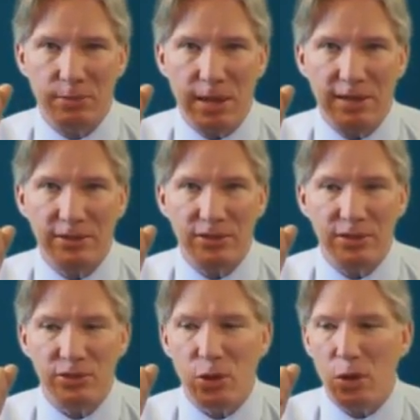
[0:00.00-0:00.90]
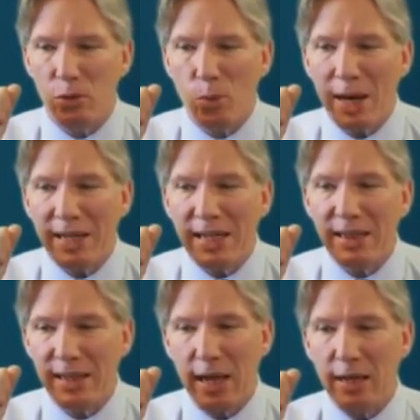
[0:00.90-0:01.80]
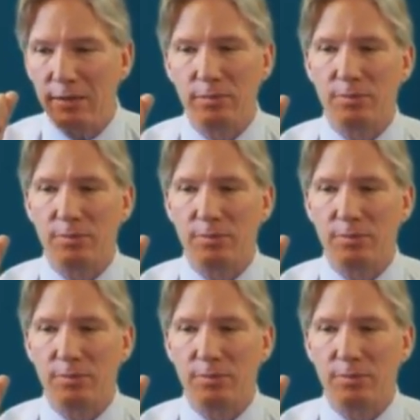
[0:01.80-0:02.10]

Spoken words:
medicine is called Wyethia.